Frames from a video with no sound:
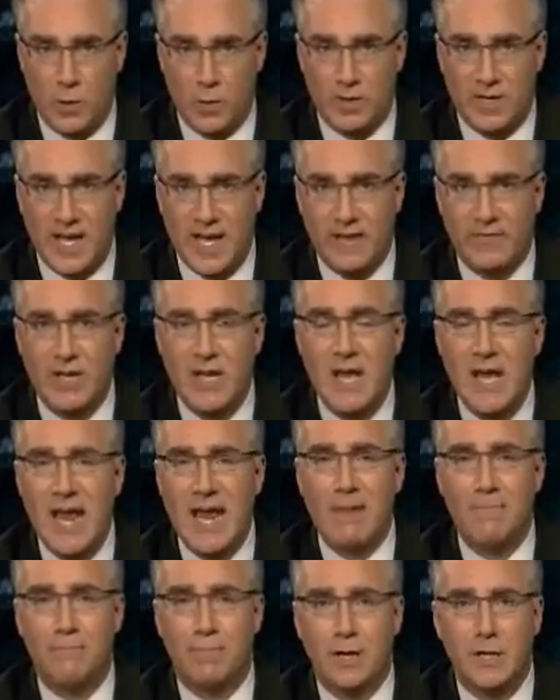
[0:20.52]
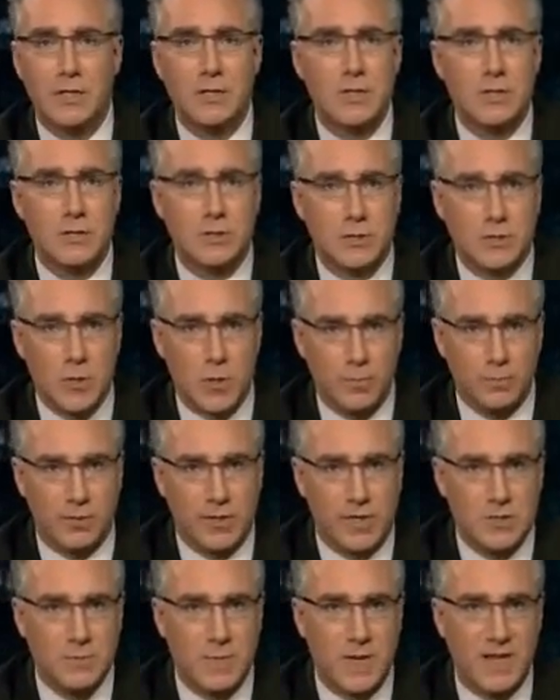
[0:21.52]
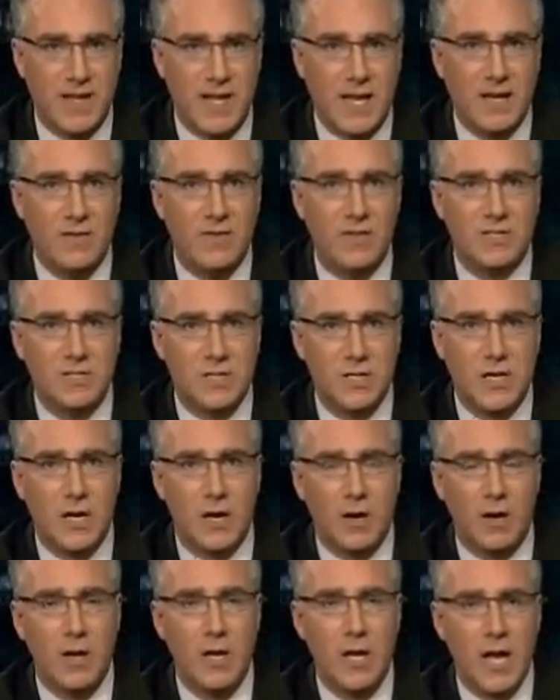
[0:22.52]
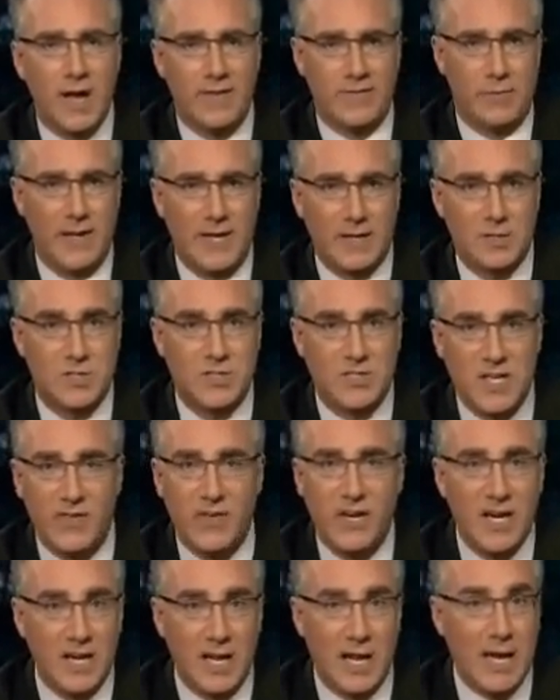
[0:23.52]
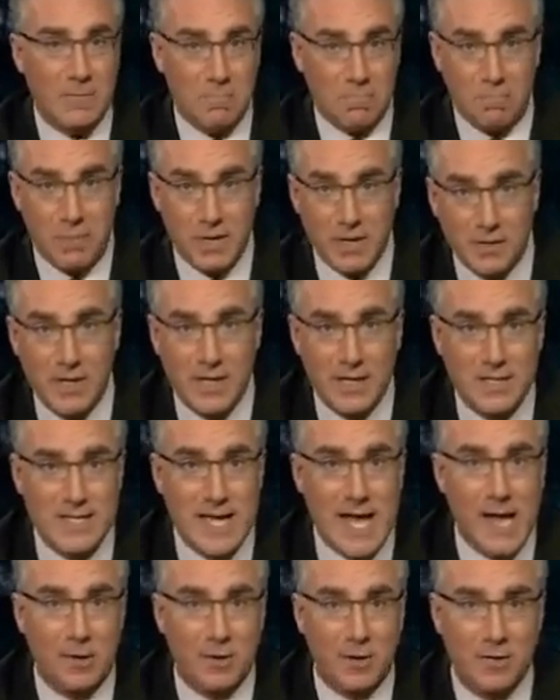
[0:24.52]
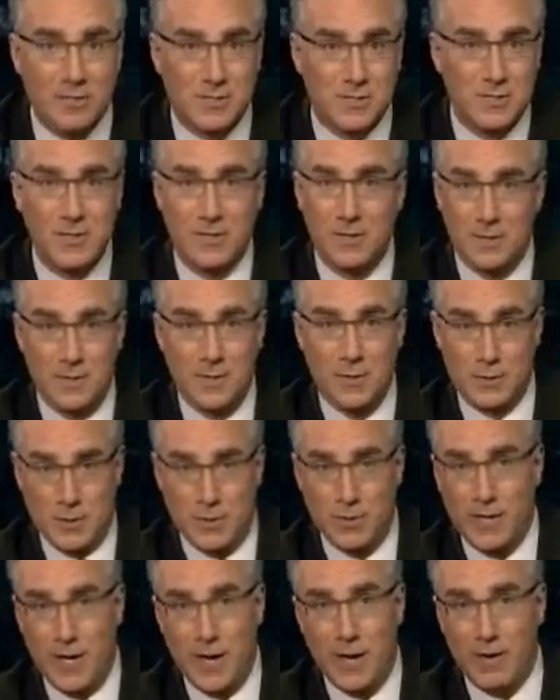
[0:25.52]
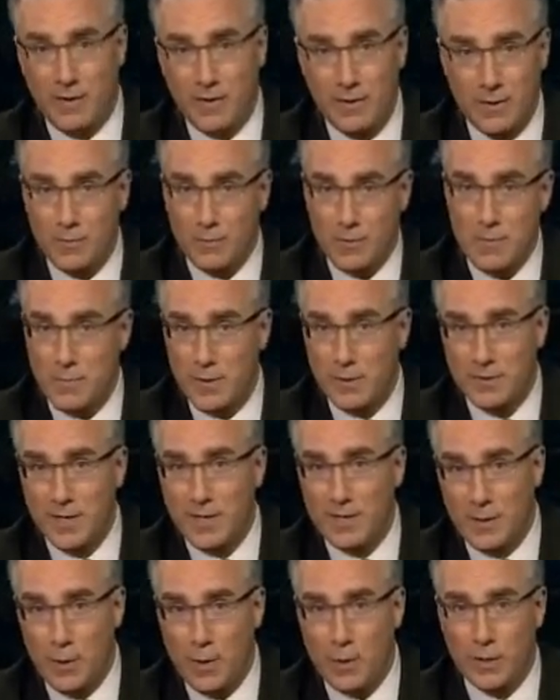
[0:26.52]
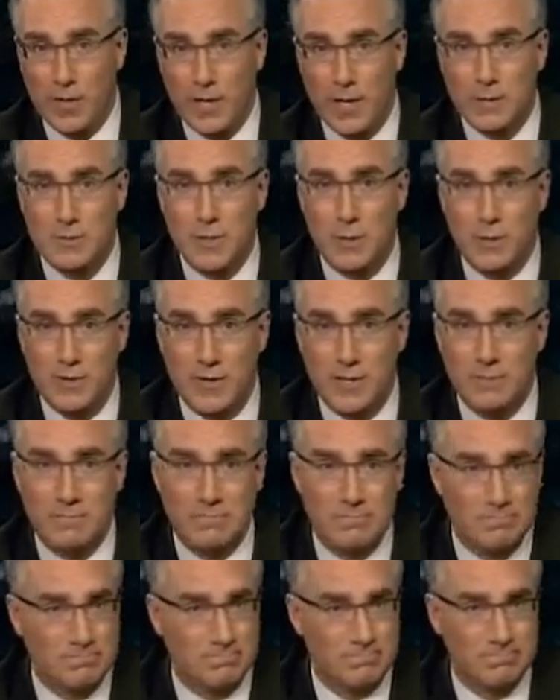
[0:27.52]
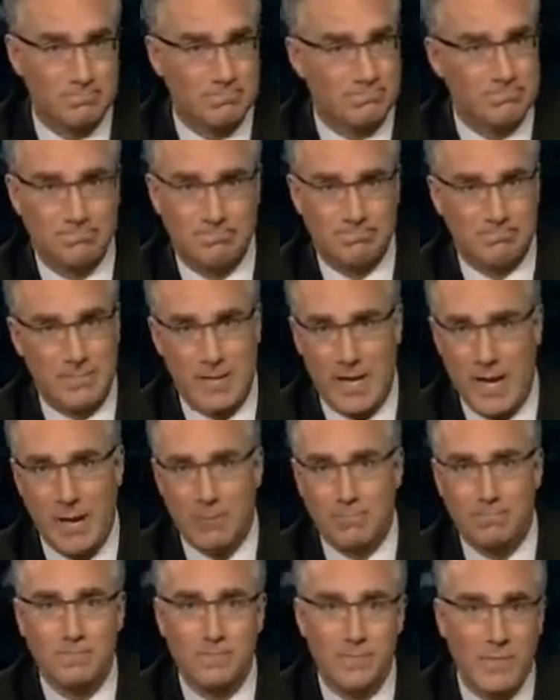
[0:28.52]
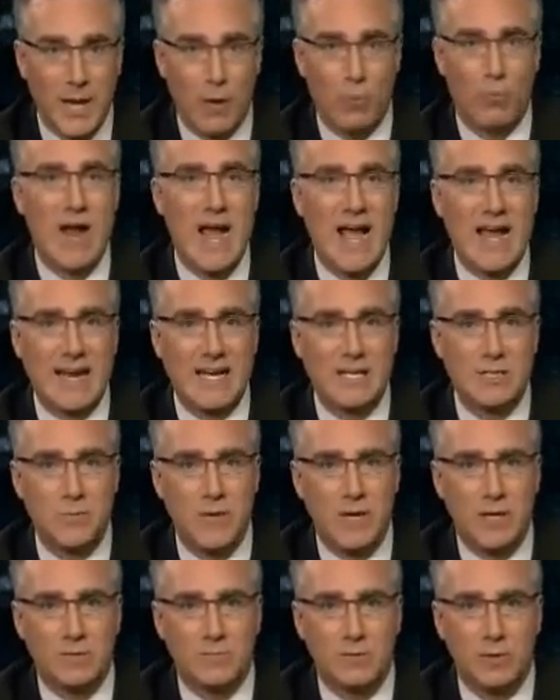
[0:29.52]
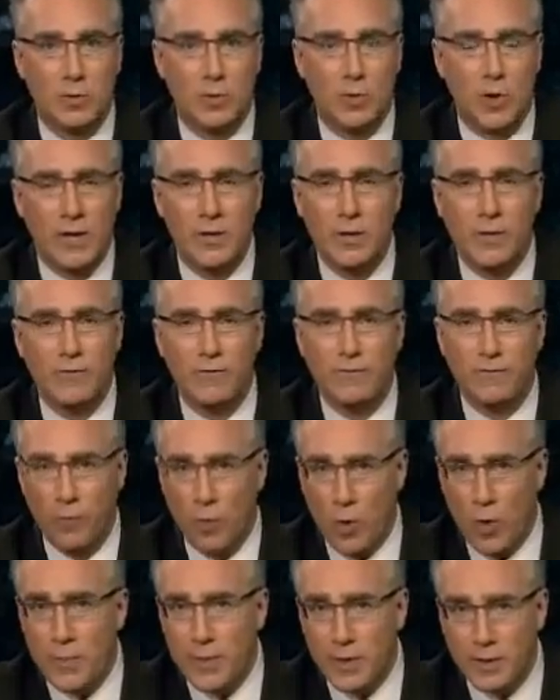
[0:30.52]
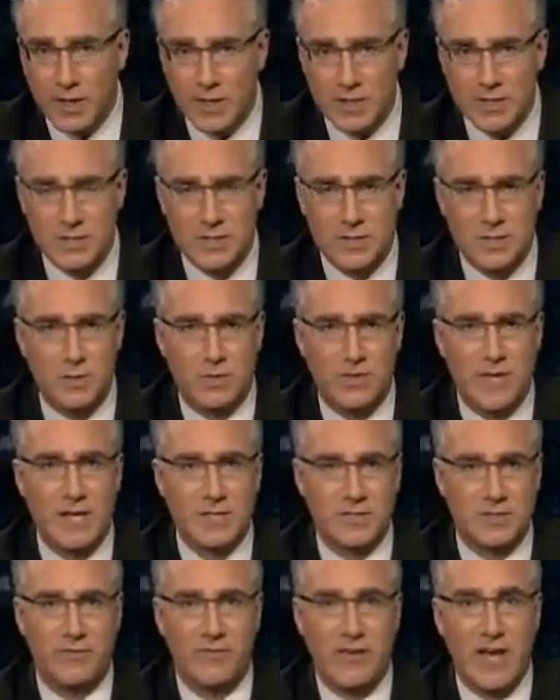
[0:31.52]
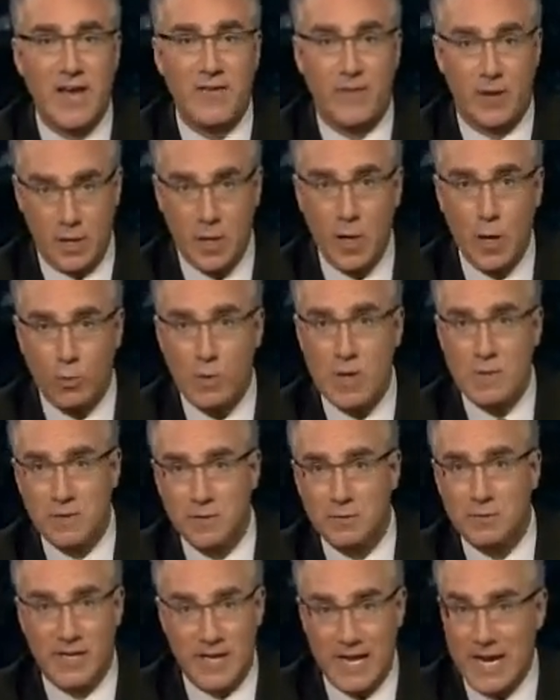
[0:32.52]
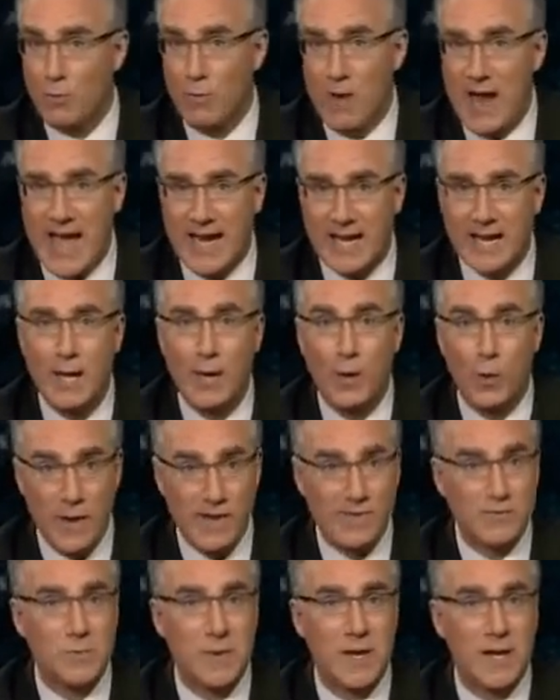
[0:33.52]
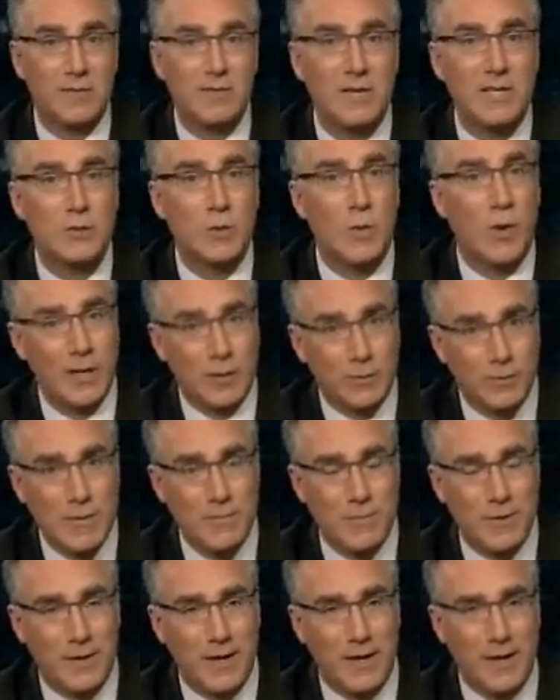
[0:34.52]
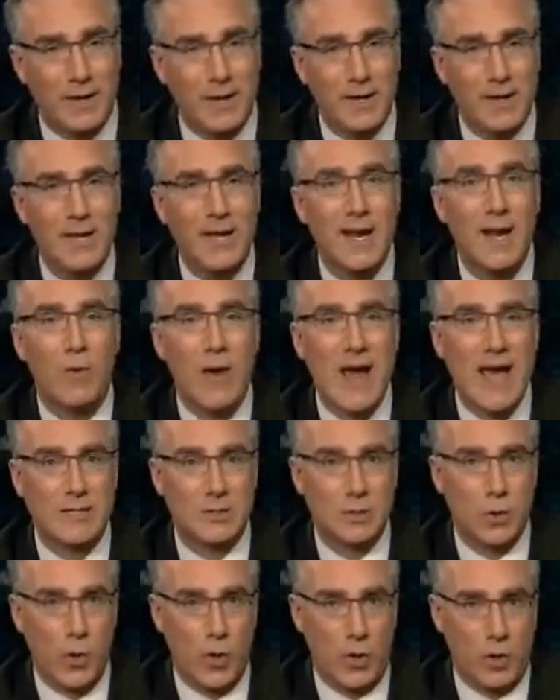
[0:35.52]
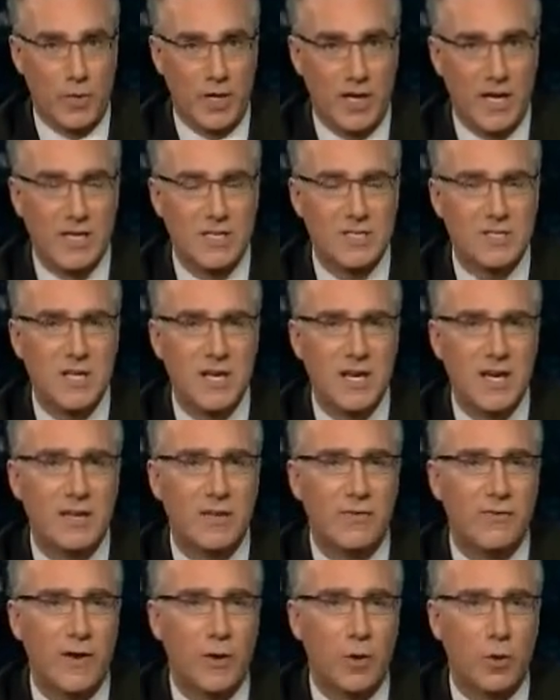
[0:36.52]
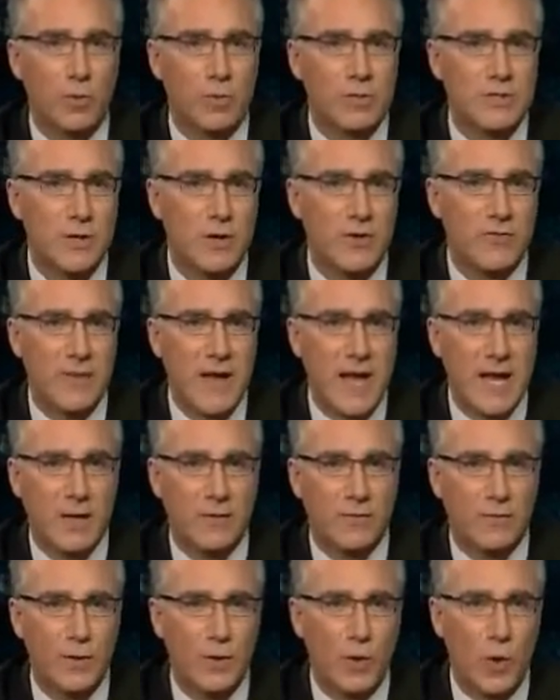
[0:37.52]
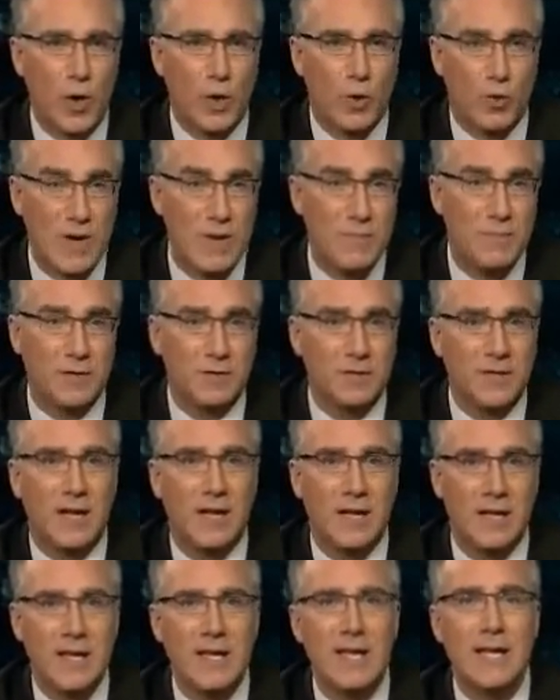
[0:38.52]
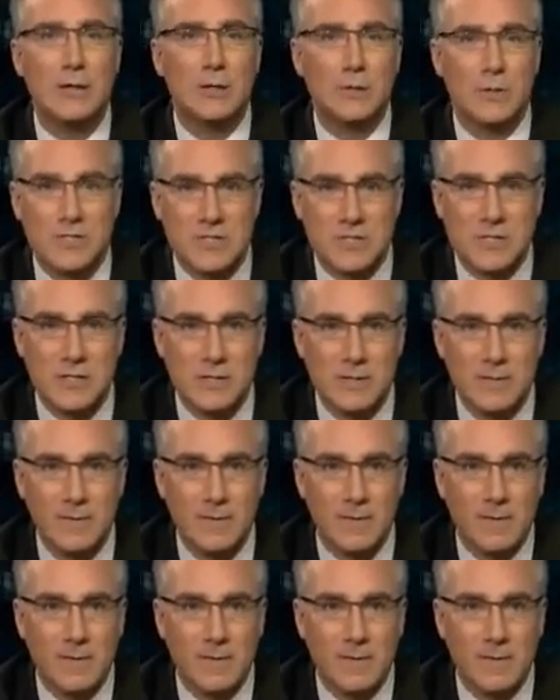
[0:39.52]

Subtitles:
there will have a budget surplus by the end of this year of about $79 billion. So they're rebuilding their own country with it? No. Iraq has spent a little under $4 billion since 2005 on rebuilding Iraq. We've spent at least $23 billion. Iraq's oil money is sitting in the Federal Reserve Bank of New York rebuilding interest.